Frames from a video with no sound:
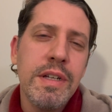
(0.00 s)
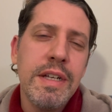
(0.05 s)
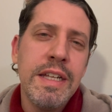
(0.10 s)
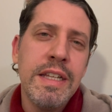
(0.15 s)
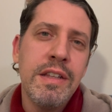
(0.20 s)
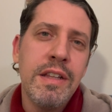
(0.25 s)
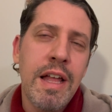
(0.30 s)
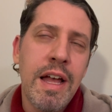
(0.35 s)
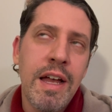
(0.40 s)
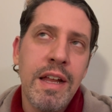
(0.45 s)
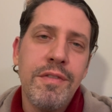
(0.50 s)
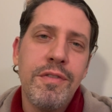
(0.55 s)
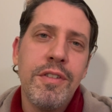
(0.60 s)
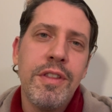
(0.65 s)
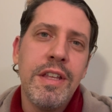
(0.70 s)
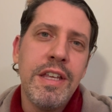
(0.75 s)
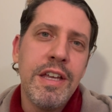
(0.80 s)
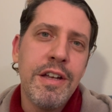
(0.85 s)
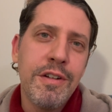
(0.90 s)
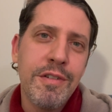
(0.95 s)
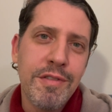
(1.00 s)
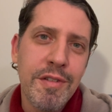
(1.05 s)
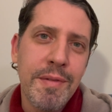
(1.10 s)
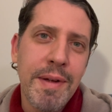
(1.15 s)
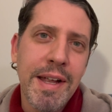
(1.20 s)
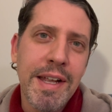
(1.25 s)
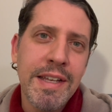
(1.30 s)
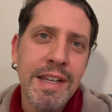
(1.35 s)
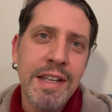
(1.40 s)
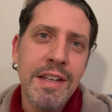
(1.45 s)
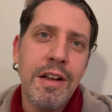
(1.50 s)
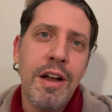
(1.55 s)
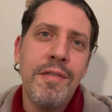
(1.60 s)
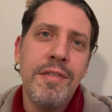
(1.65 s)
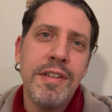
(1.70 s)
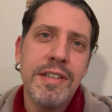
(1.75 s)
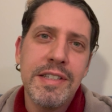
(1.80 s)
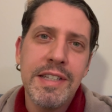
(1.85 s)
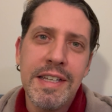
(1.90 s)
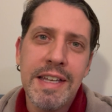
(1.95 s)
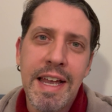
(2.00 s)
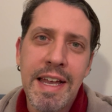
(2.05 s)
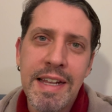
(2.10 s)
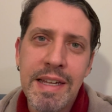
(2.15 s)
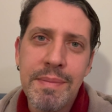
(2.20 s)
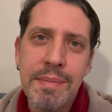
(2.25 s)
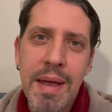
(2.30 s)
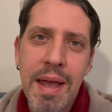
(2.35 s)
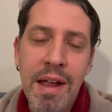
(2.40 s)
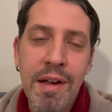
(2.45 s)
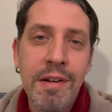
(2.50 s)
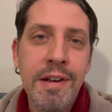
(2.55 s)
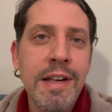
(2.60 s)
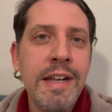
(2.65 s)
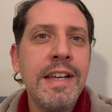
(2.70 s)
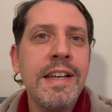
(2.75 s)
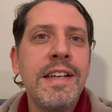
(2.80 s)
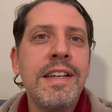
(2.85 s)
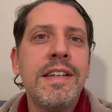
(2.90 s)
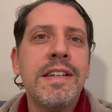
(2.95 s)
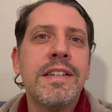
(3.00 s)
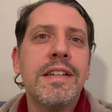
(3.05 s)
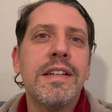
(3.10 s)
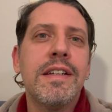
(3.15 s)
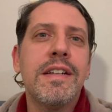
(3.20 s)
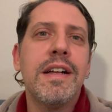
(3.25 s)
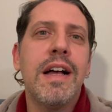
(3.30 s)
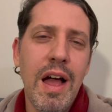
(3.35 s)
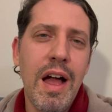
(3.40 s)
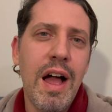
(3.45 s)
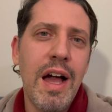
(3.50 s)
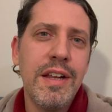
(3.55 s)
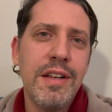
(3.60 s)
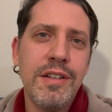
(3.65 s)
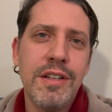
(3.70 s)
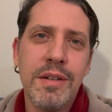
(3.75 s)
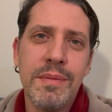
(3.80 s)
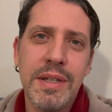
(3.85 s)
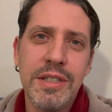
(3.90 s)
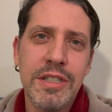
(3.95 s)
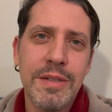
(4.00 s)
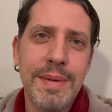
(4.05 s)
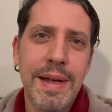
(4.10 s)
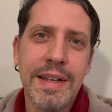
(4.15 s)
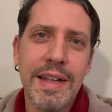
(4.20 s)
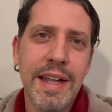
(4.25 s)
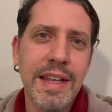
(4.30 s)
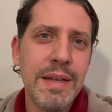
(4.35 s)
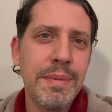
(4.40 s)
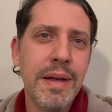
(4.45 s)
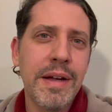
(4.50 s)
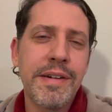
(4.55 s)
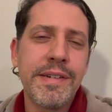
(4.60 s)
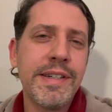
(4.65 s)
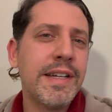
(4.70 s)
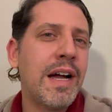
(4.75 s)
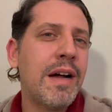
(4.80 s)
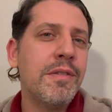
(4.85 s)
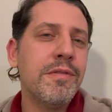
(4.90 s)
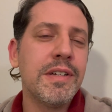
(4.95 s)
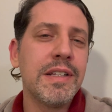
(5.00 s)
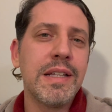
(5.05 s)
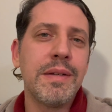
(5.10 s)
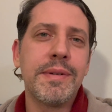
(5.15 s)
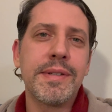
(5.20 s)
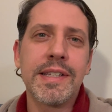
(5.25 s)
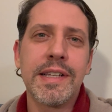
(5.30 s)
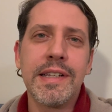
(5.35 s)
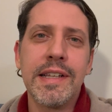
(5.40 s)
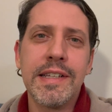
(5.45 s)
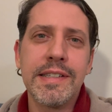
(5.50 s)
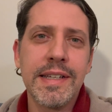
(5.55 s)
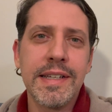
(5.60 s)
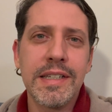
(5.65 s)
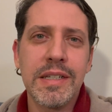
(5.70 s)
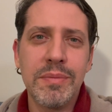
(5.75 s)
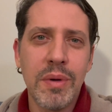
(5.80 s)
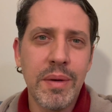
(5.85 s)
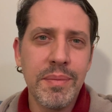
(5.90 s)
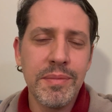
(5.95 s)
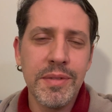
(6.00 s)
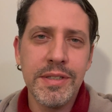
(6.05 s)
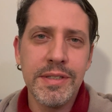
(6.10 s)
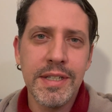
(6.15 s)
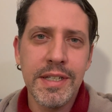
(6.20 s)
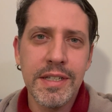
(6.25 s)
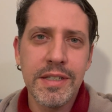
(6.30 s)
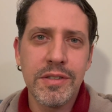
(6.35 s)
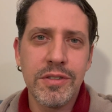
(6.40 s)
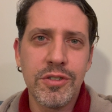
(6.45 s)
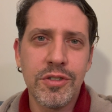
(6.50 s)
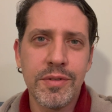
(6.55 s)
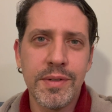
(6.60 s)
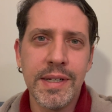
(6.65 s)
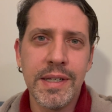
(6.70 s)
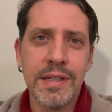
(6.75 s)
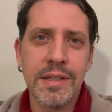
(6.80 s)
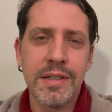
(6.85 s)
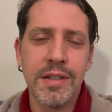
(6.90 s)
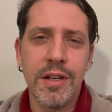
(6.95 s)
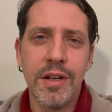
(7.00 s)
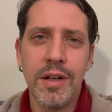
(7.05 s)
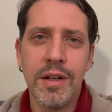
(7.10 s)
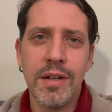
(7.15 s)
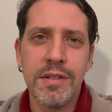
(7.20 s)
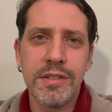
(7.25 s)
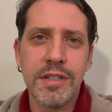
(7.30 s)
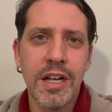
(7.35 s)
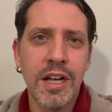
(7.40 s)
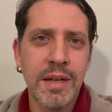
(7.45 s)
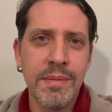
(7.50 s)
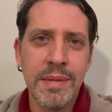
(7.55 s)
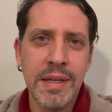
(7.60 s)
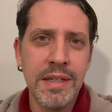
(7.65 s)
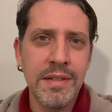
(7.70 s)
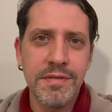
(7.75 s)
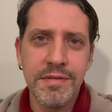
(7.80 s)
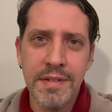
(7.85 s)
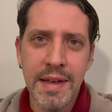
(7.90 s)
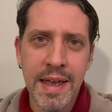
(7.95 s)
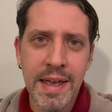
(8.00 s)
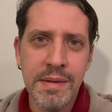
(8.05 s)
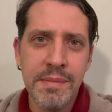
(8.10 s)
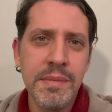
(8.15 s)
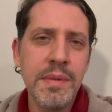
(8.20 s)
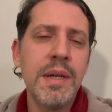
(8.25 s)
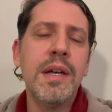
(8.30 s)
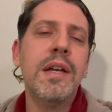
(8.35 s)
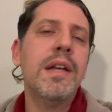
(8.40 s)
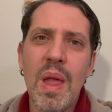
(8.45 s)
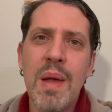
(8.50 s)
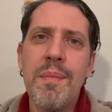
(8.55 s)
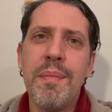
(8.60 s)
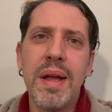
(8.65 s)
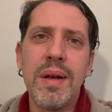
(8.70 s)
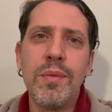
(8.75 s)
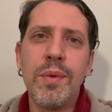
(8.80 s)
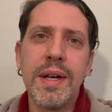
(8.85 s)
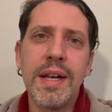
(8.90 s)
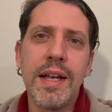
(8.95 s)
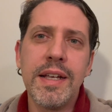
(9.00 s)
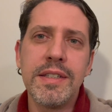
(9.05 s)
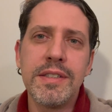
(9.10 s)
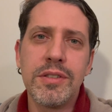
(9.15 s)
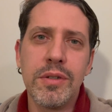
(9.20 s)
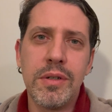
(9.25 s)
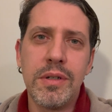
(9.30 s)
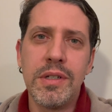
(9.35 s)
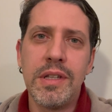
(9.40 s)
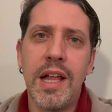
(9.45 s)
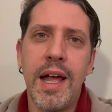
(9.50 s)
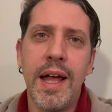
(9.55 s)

in line for the year of the reckoning, obviously Katy Perry. I don't know much about Katy Perry. I really wasn't listening to pop music during her time in fame. But when I saw